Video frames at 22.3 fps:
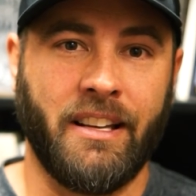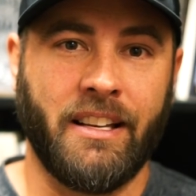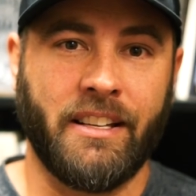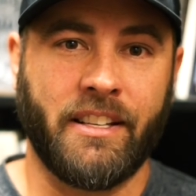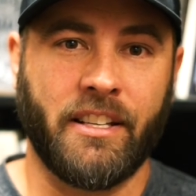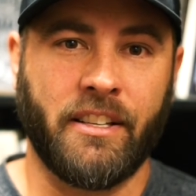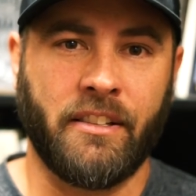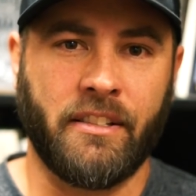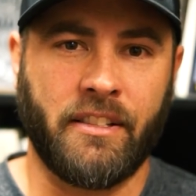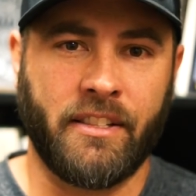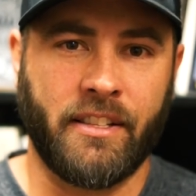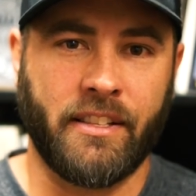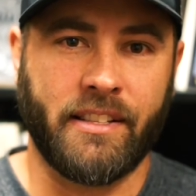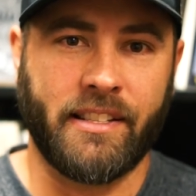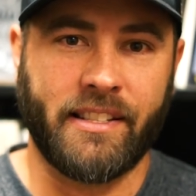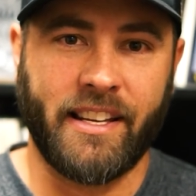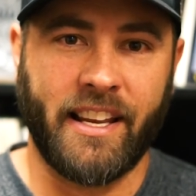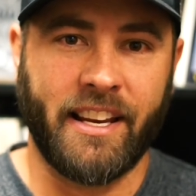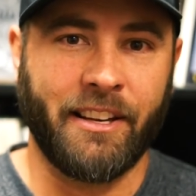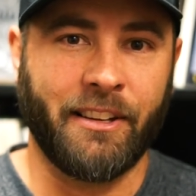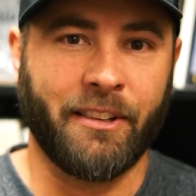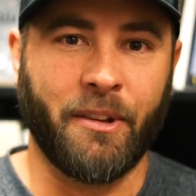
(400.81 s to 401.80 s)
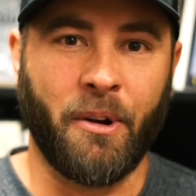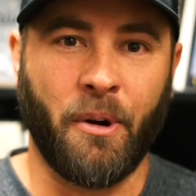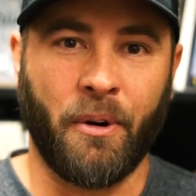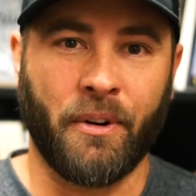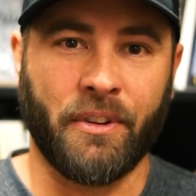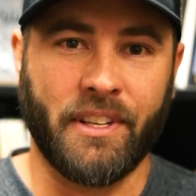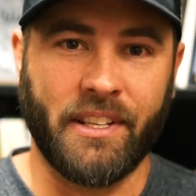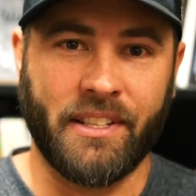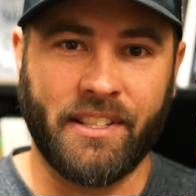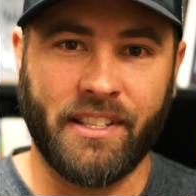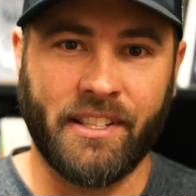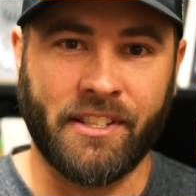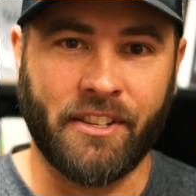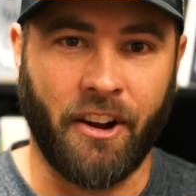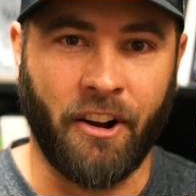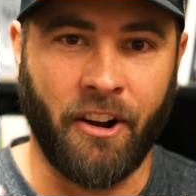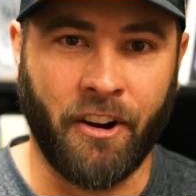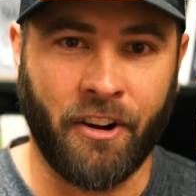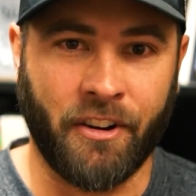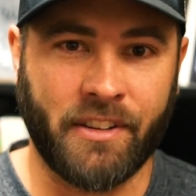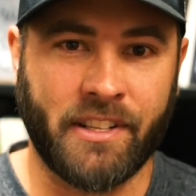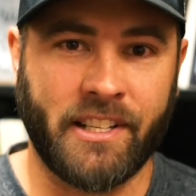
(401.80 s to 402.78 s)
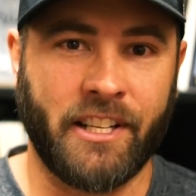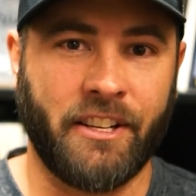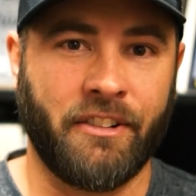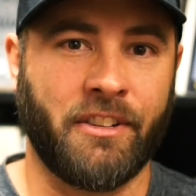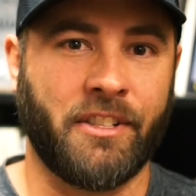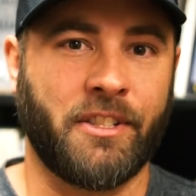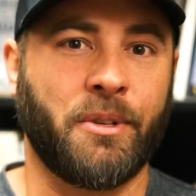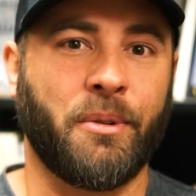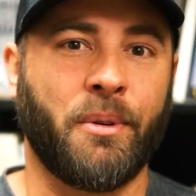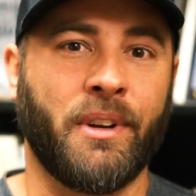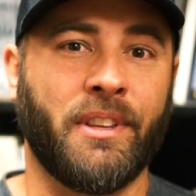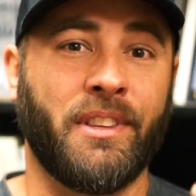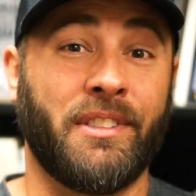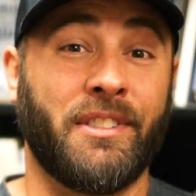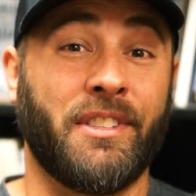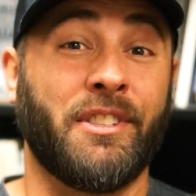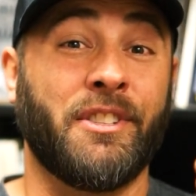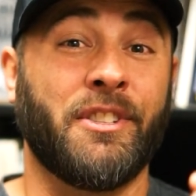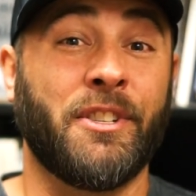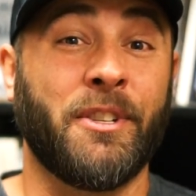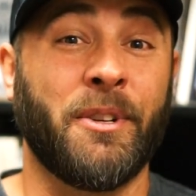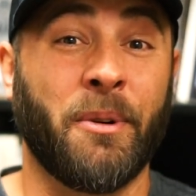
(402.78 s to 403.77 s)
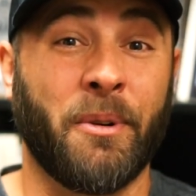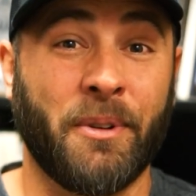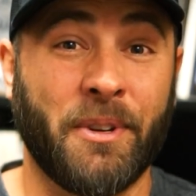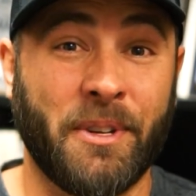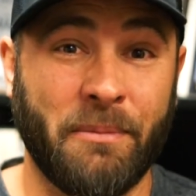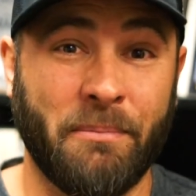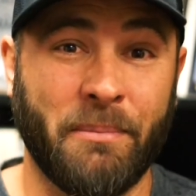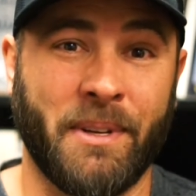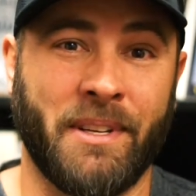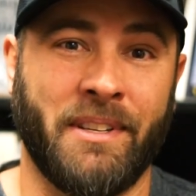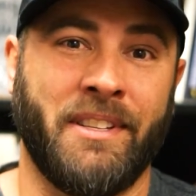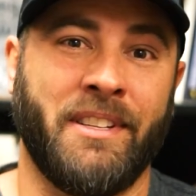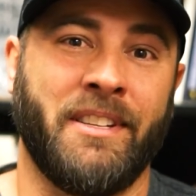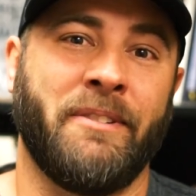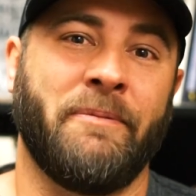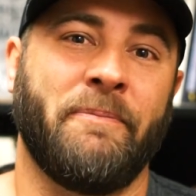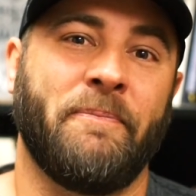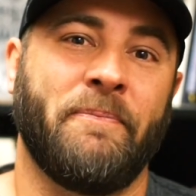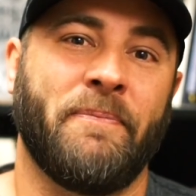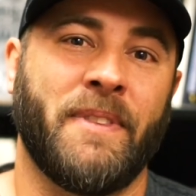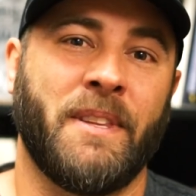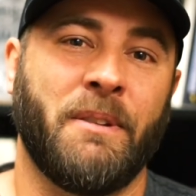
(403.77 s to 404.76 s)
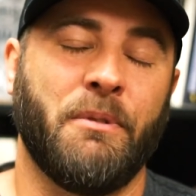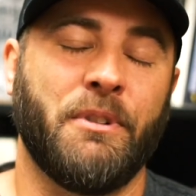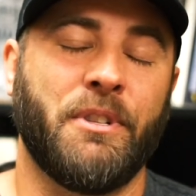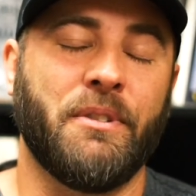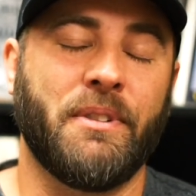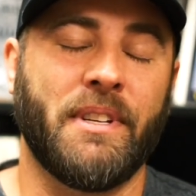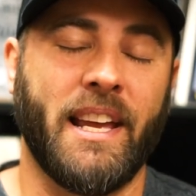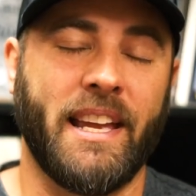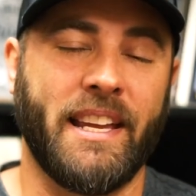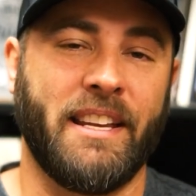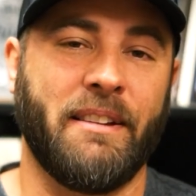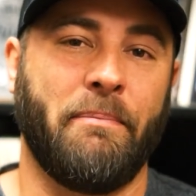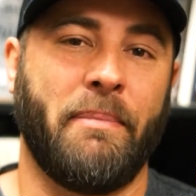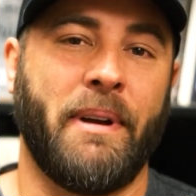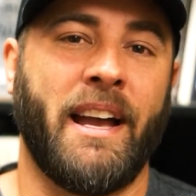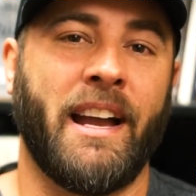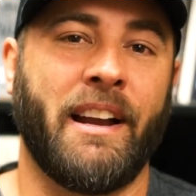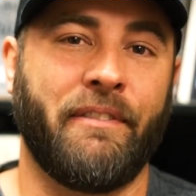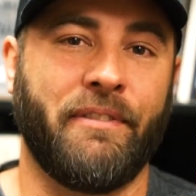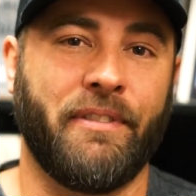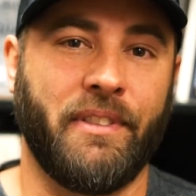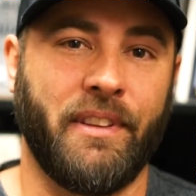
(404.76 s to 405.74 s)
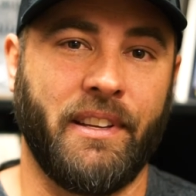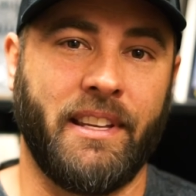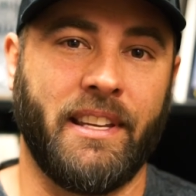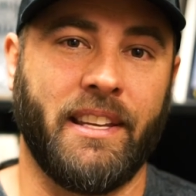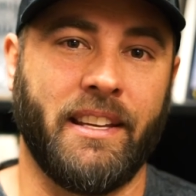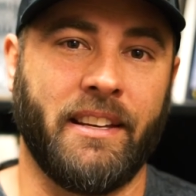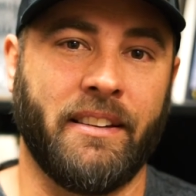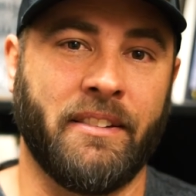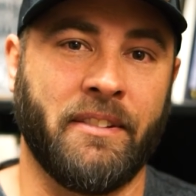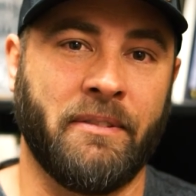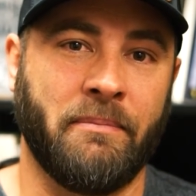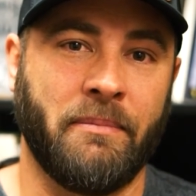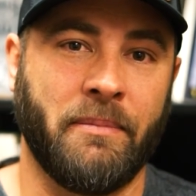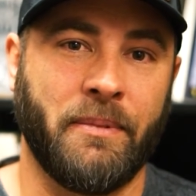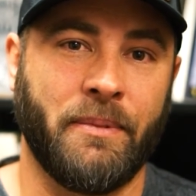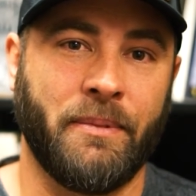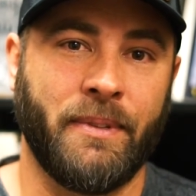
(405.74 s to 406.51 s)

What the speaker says: To say, Lord, this is our territory. This is your dominion. Would you take it back for the kingdom?